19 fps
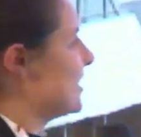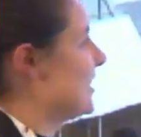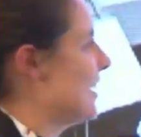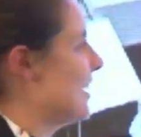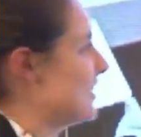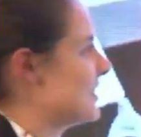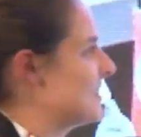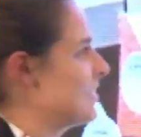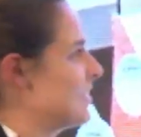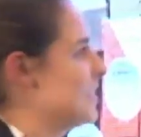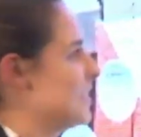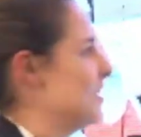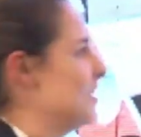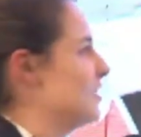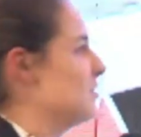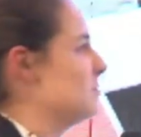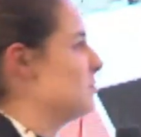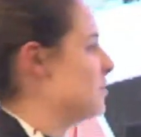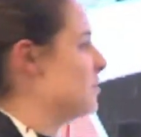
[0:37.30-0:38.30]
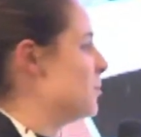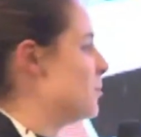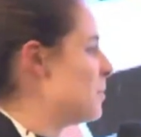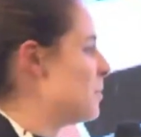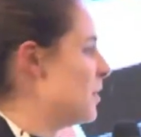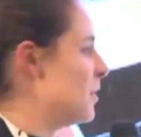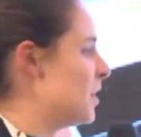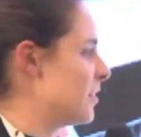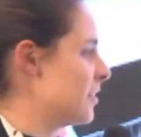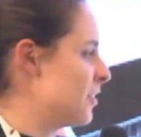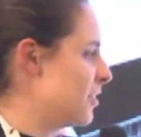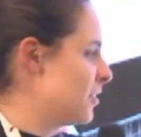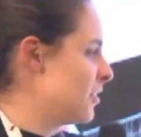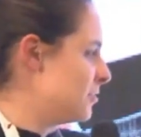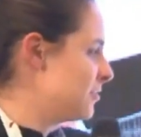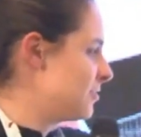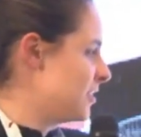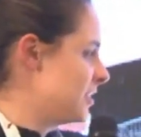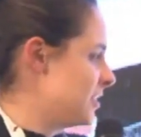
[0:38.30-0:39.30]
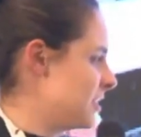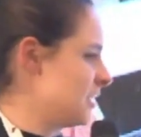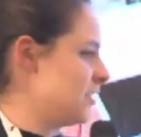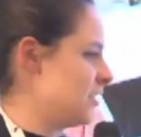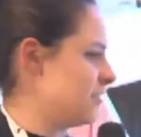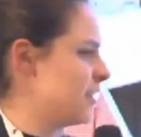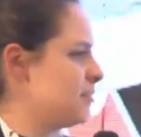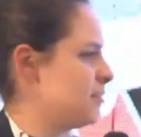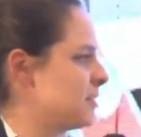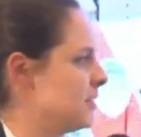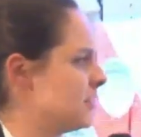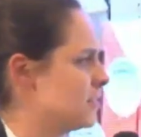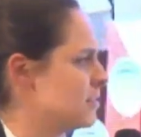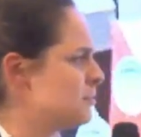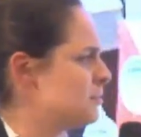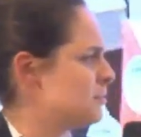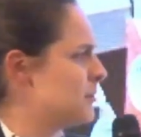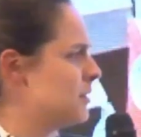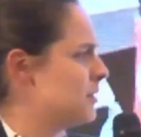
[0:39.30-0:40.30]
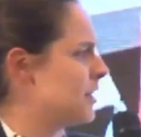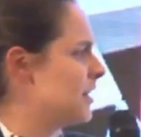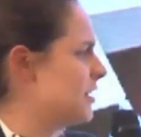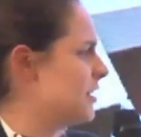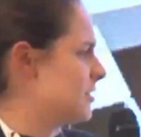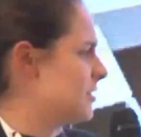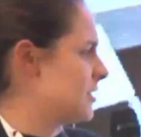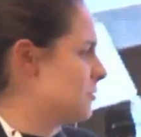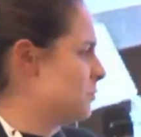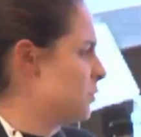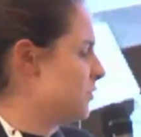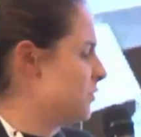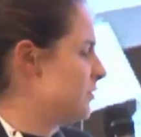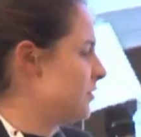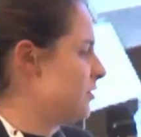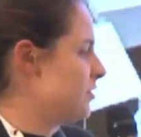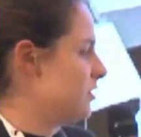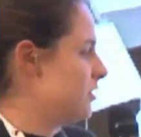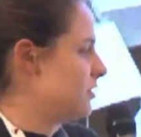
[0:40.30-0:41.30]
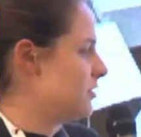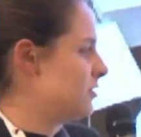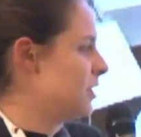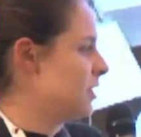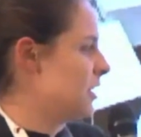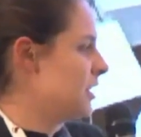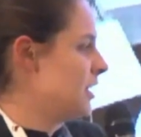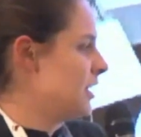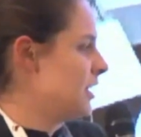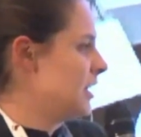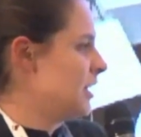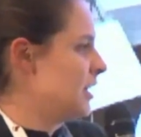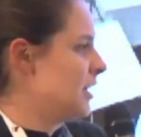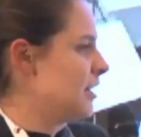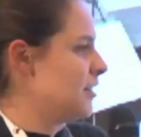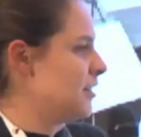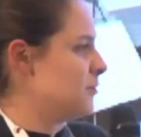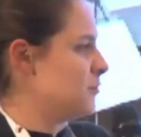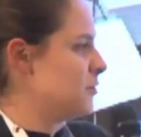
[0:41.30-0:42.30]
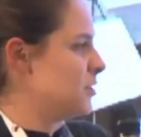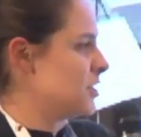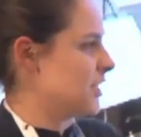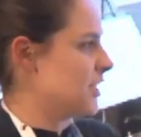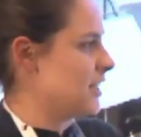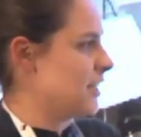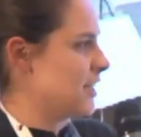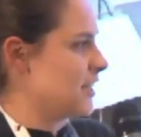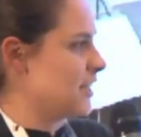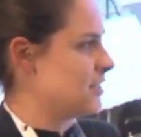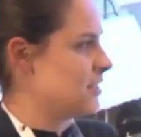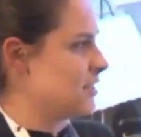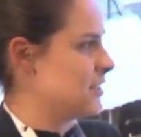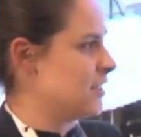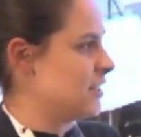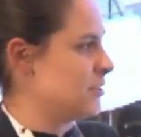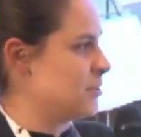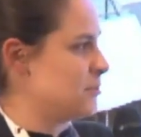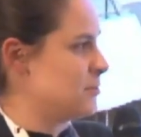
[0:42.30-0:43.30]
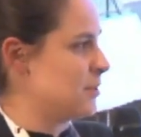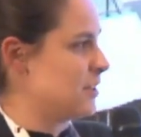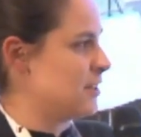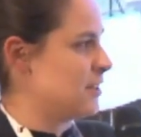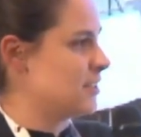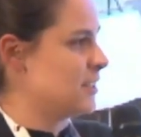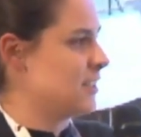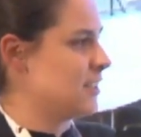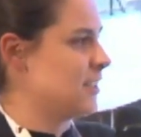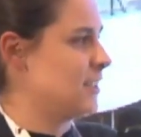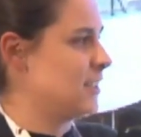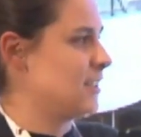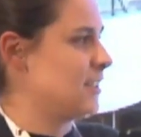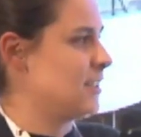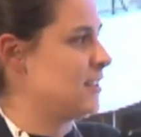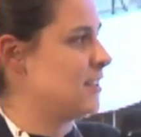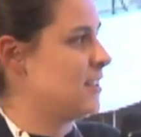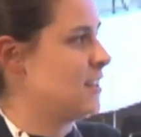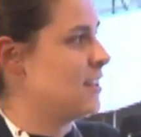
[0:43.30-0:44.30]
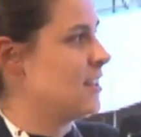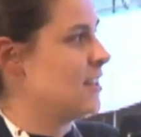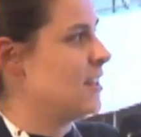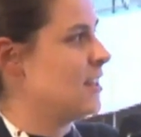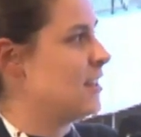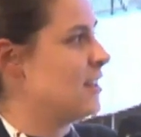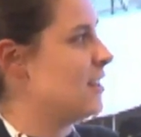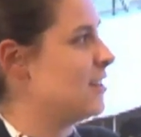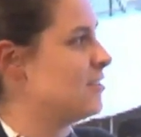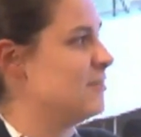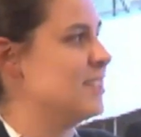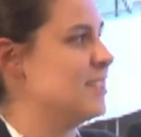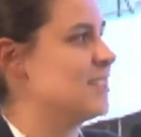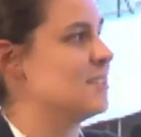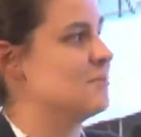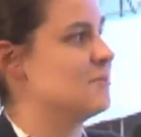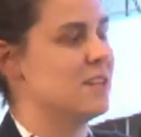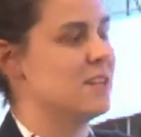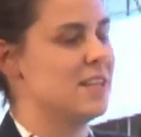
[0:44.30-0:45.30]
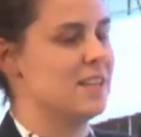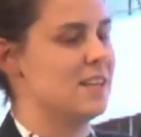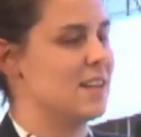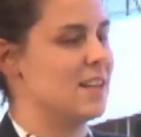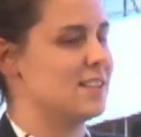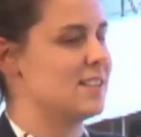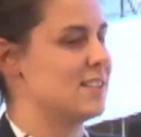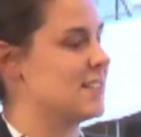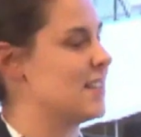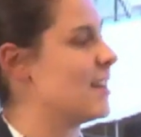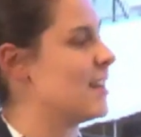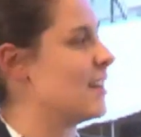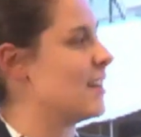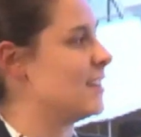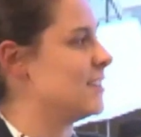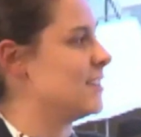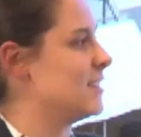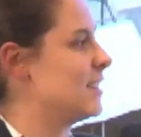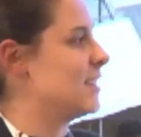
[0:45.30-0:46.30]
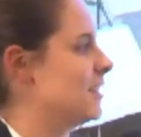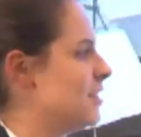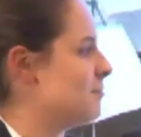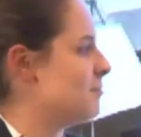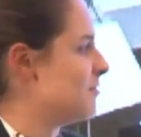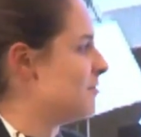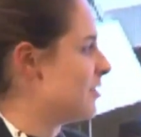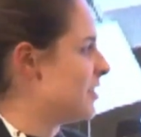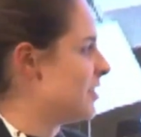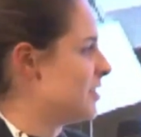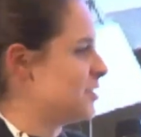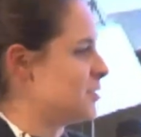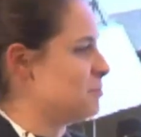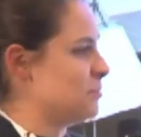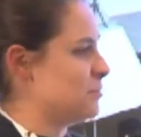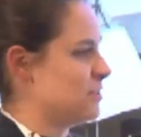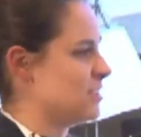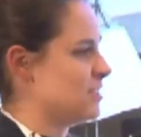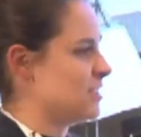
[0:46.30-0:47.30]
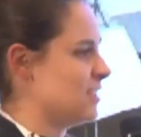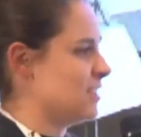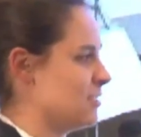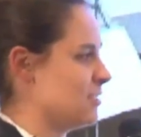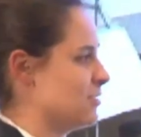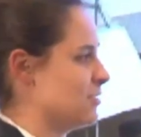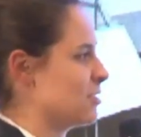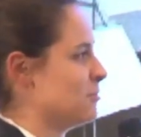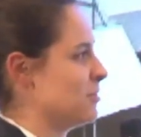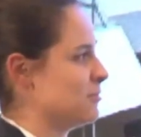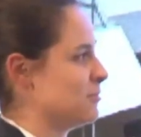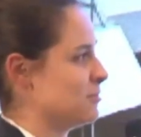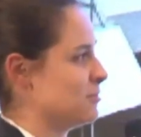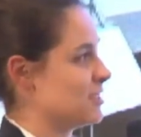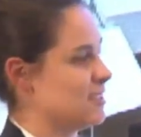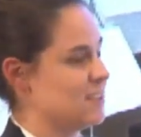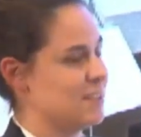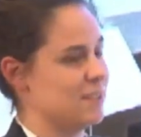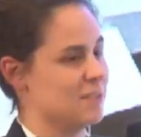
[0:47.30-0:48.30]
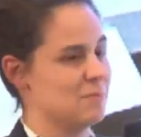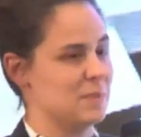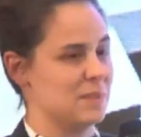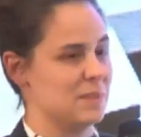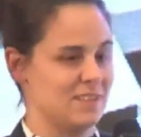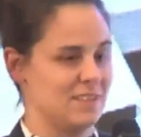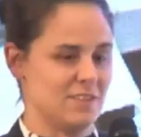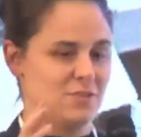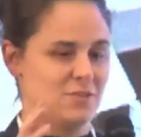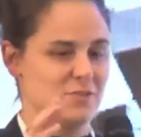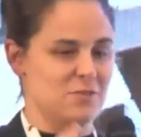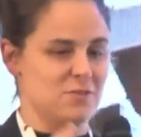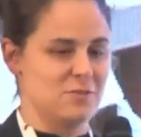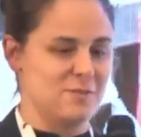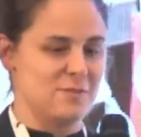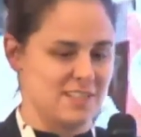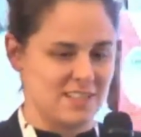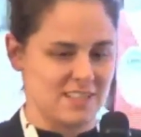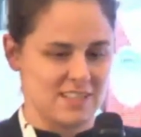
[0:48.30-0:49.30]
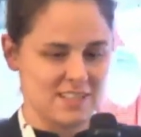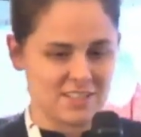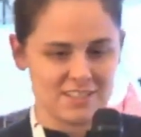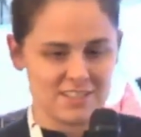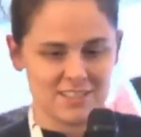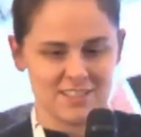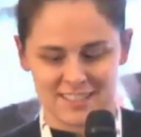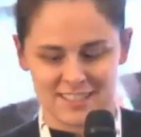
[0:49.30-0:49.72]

that form part of the City of Cape Town's public housing portfolio, which I'd like to tell you about. I've made some really nice slides, and I'm very disappointed that you're not going to be able to see them, but use your imagination.